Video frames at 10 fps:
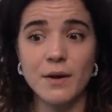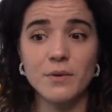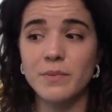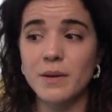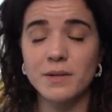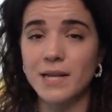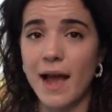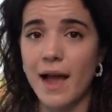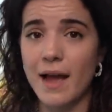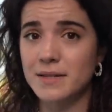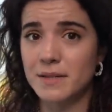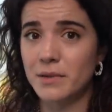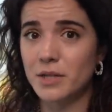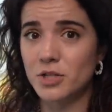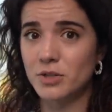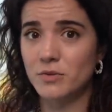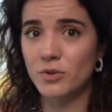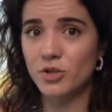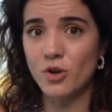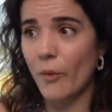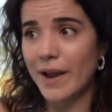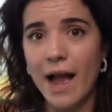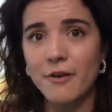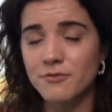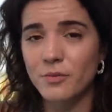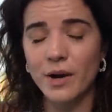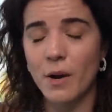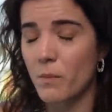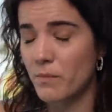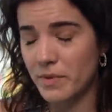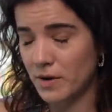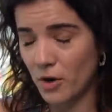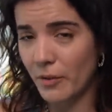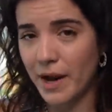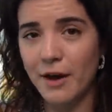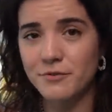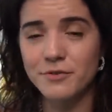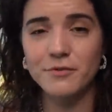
I wouldn't be able to be going after what I've been going after